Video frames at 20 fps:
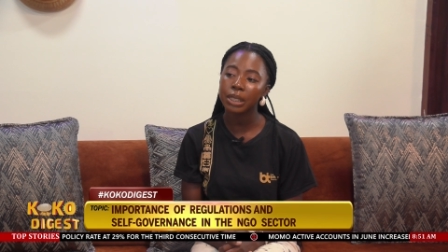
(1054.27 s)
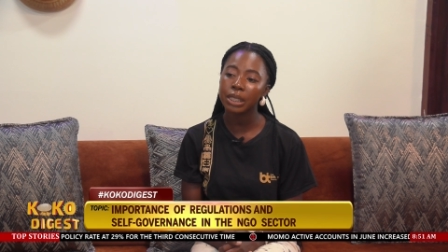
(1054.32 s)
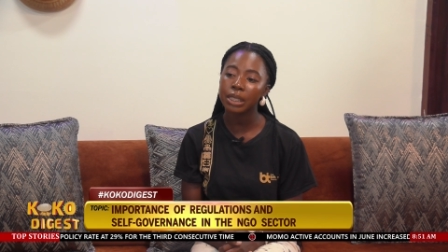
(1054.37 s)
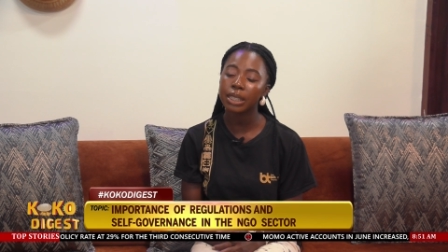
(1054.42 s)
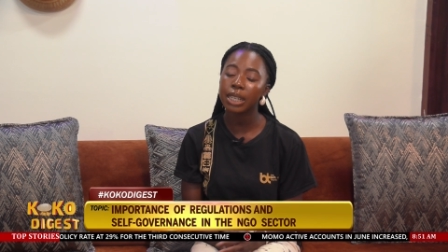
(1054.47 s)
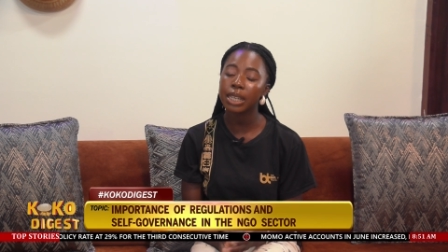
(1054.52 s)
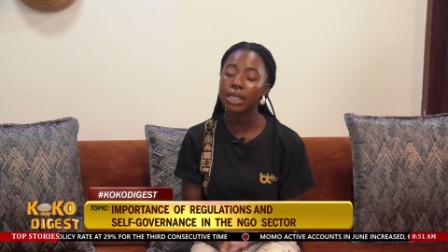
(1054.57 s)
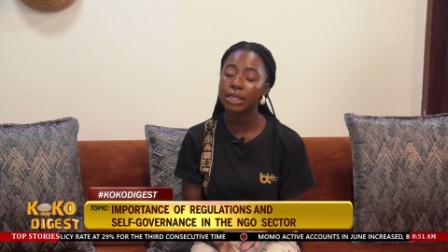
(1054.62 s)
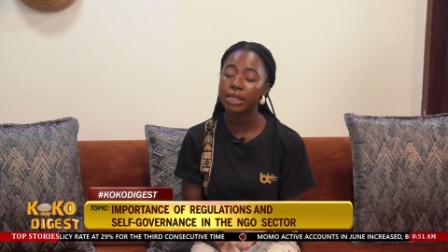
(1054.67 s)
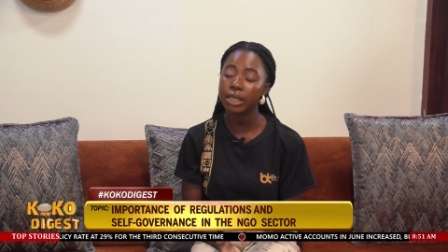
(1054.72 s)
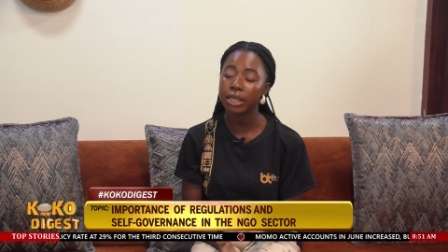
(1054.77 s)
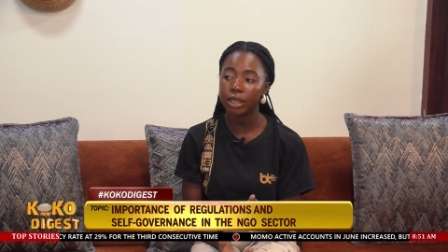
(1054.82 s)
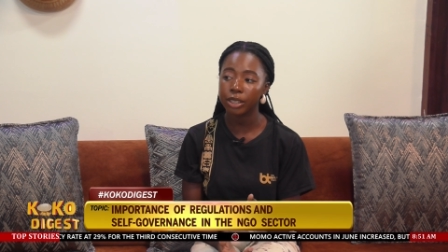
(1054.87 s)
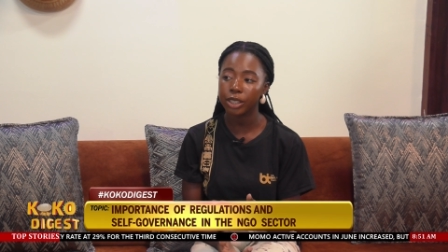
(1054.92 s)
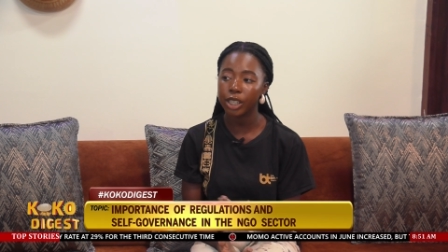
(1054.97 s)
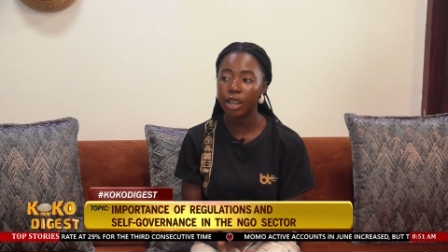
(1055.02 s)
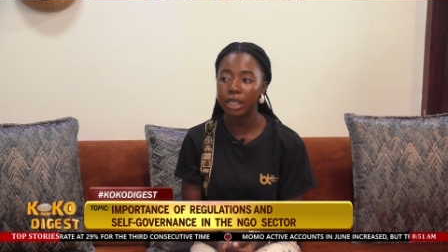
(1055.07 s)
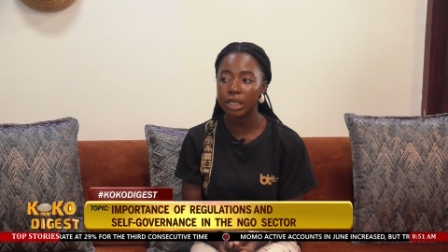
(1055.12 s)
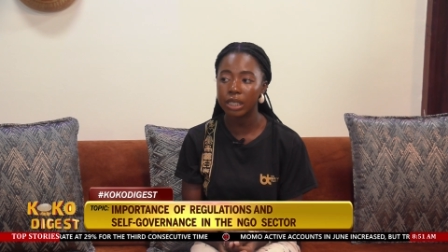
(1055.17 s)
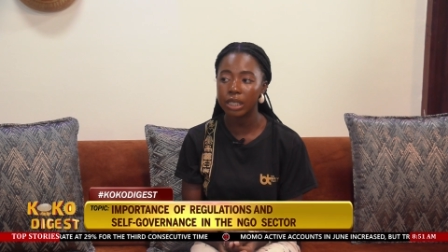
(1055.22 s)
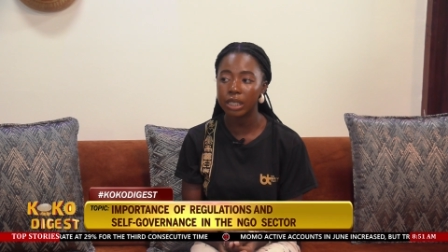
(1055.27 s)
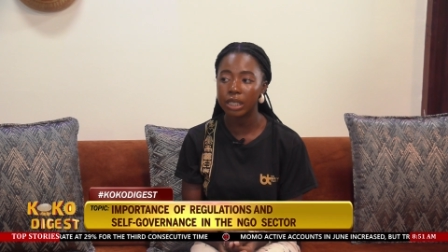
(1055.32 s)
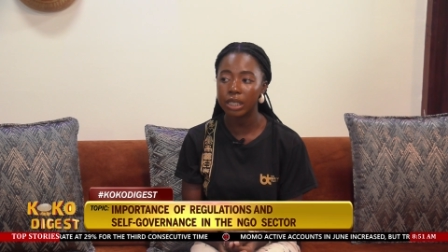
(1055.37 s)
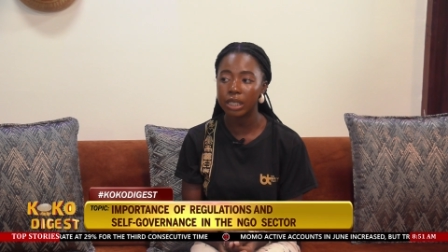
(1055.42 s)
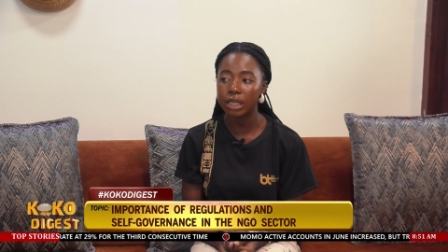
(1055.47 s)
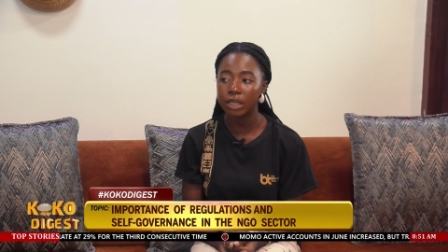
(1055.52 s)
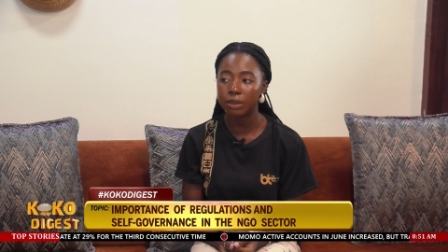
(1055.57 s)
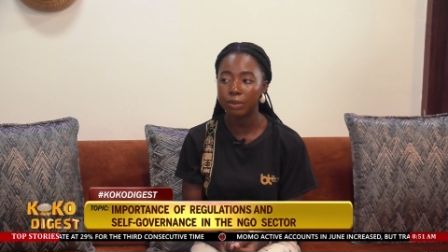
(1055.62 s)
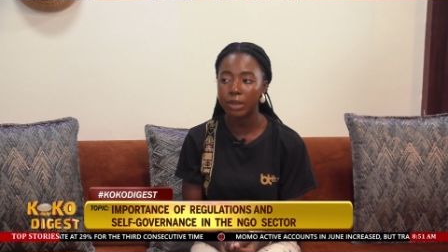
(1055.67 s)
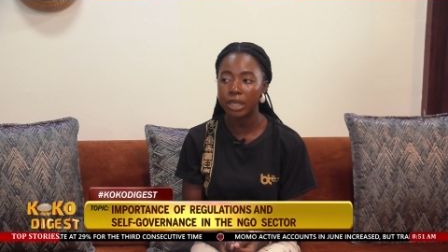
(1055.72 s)
you, let's say a
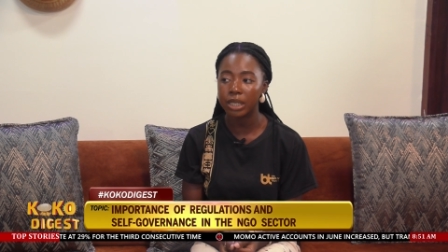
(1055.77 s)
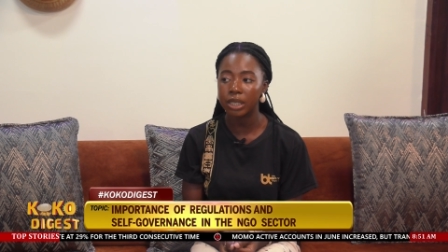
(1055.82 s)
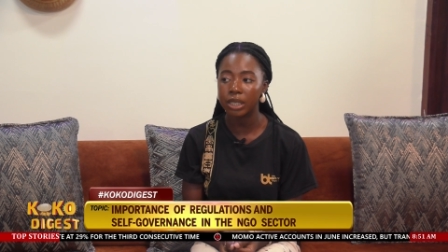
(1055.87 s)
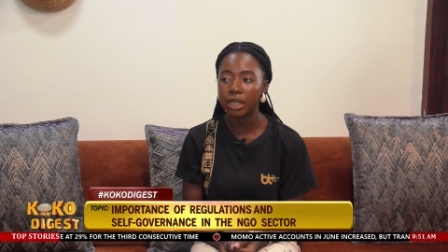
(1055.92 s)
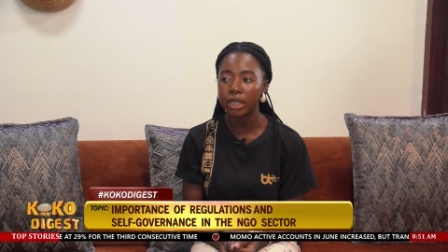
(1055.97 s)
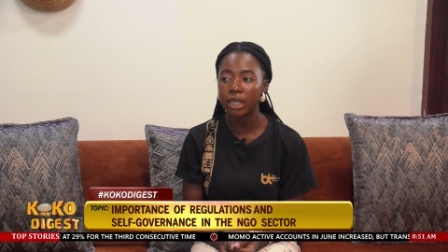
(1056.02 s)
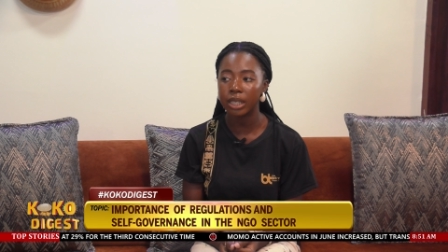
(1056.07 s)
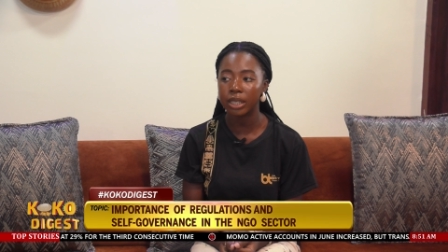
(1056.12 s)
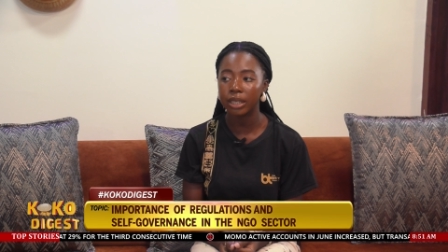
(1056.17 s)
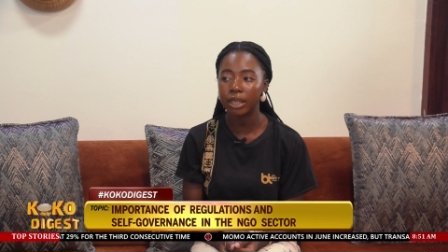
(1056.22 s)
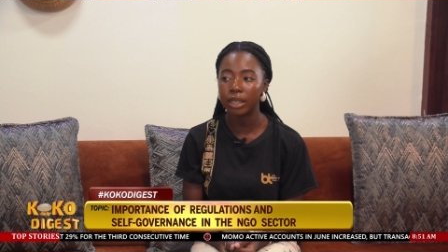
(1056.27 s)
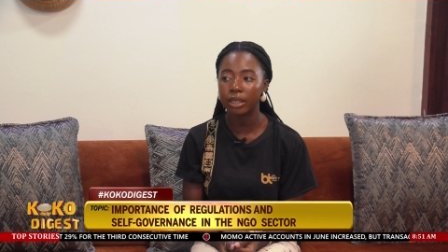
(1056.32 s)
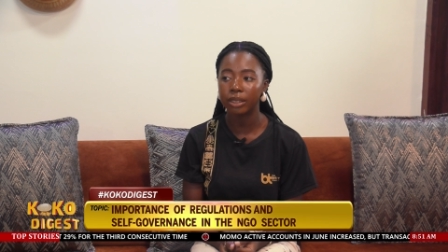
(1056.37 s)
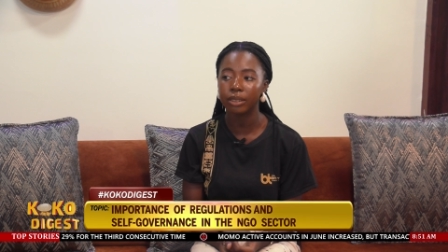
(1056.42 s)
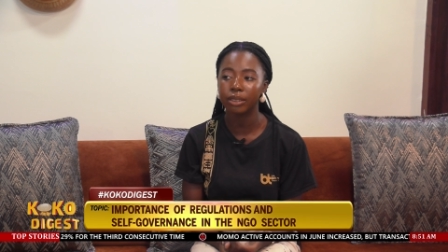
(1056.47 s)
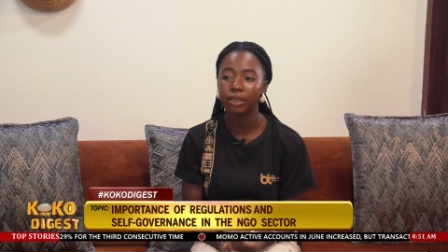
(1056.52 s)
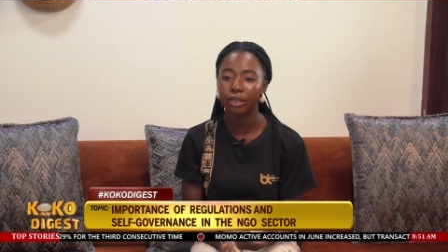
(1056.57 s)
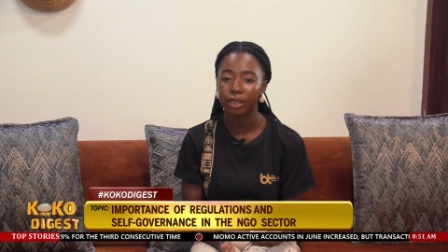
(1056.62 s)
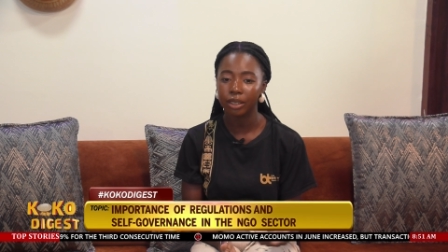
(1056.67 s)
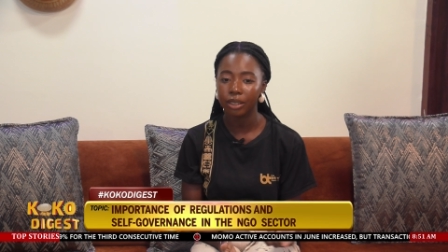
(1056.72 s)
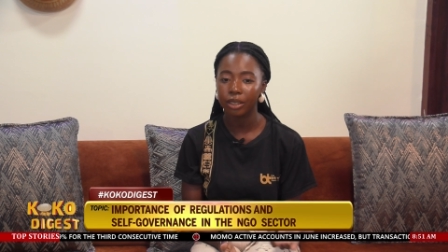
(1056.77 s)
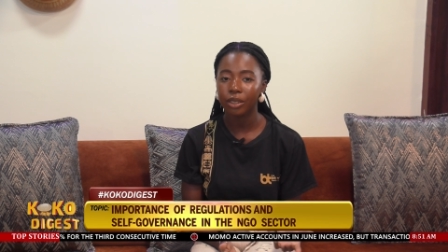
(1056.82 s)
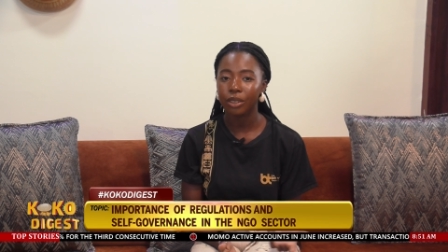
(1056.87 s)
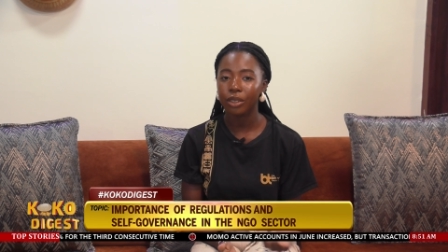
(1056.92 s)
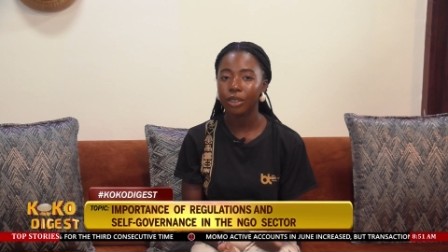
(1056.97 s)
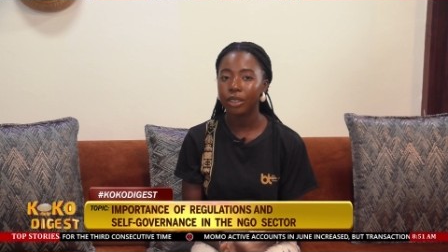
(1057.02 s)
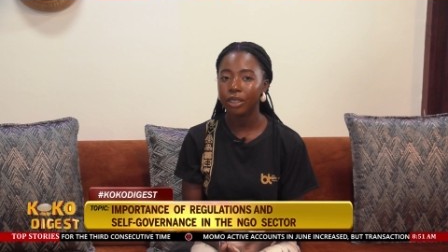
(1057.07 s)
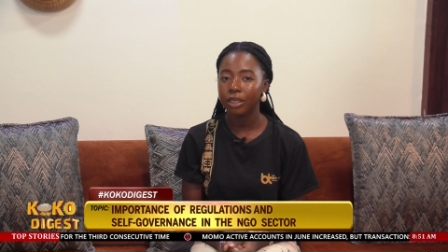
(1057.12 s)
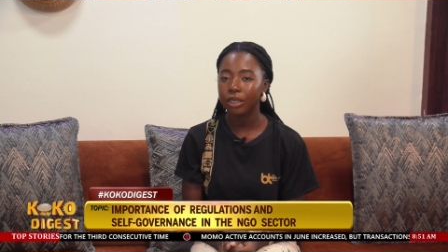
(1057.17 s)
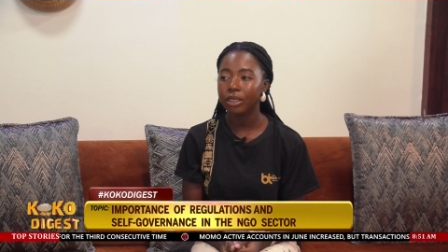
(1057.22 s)
child is missing and then
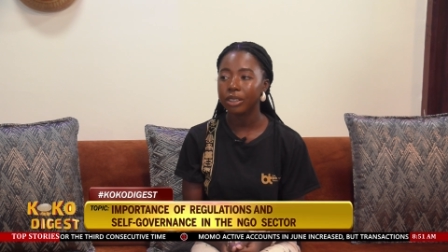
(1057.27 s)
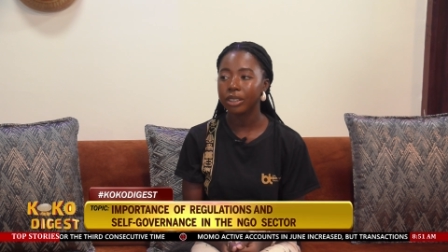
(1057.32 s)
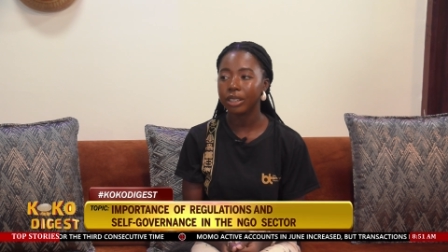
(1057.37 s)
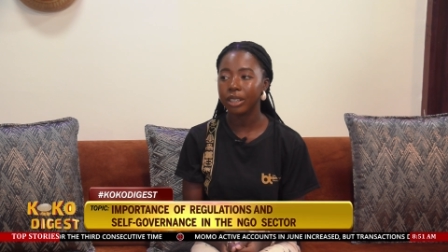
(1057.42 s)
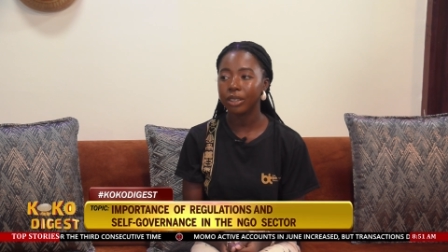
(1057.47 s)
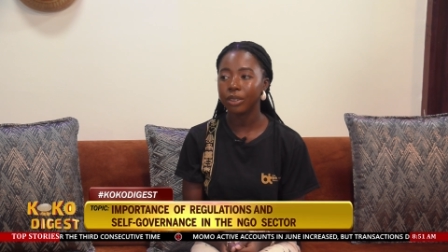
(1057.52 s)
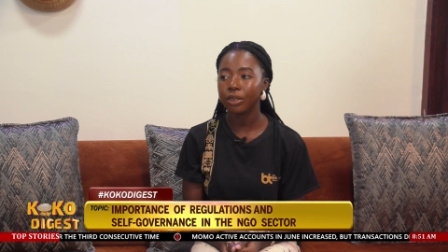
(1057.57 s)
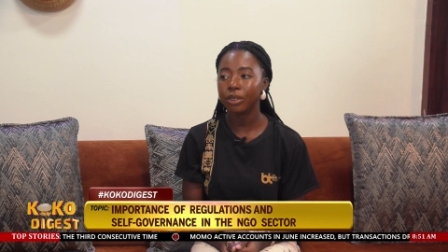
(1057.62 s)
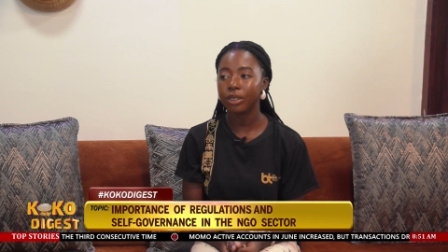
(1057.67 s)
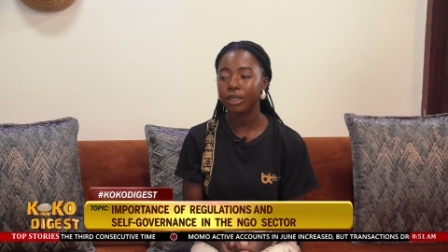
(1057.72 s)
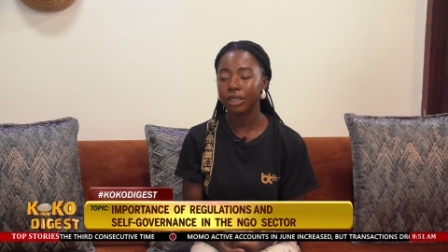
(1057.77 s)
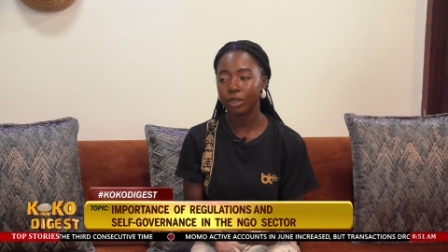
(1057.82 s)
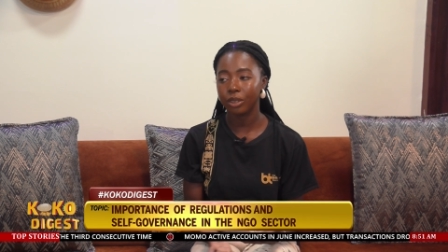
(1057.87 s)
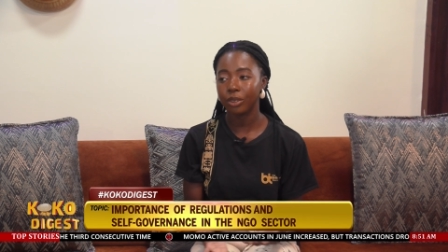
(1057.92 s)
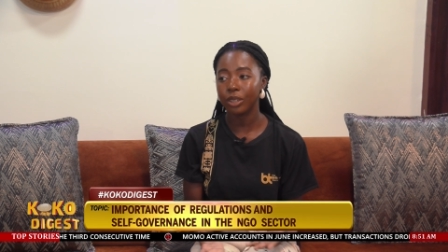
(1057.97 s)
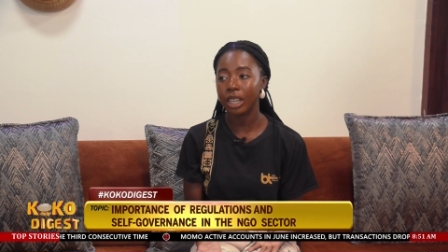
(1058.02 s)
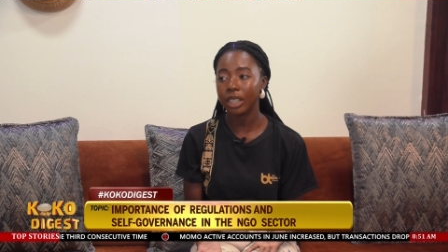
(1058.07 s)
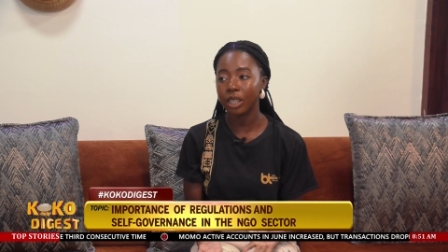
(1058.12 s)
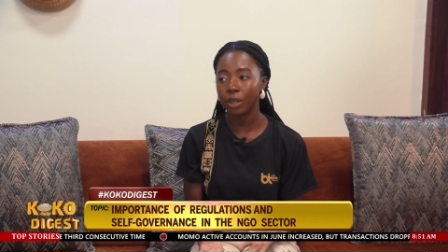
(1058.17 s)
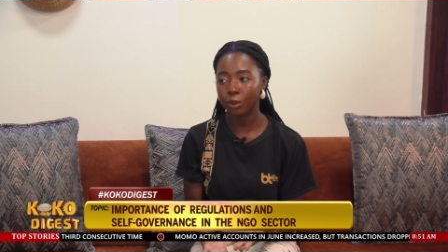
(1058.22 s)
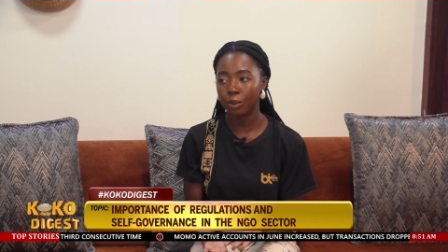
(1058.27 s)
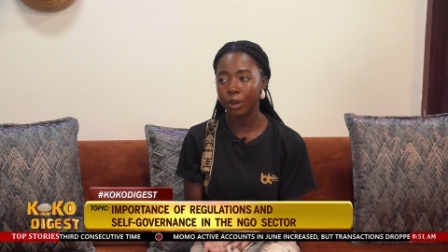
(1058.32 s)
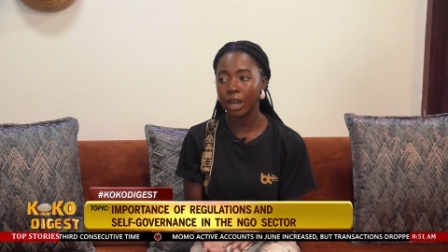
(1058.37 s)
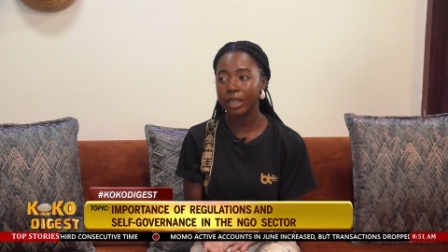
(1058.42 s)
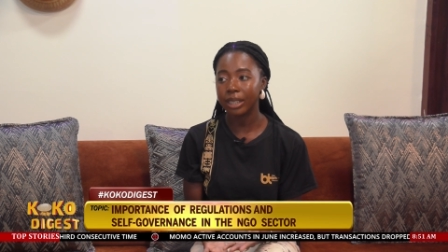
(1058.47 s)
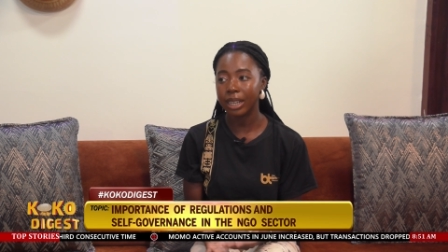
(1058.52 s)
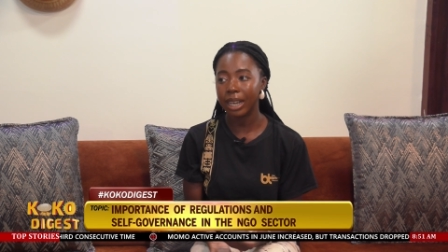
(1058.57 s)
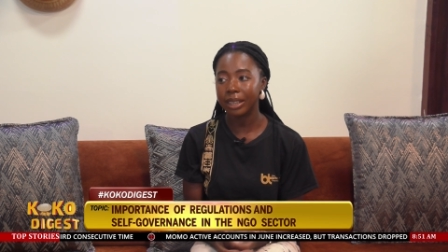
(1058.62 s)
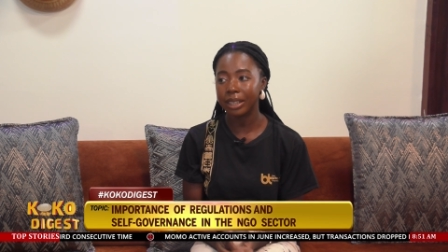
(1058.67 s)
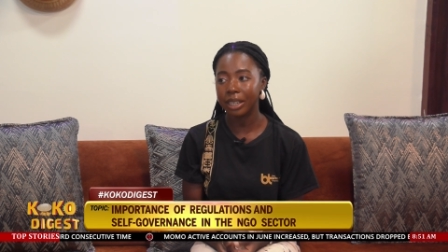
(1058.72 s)
they you are the
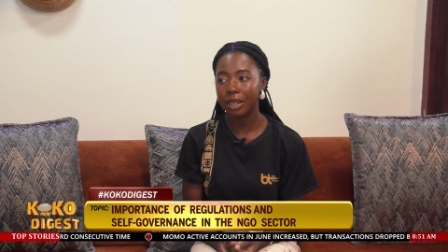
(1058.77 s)
one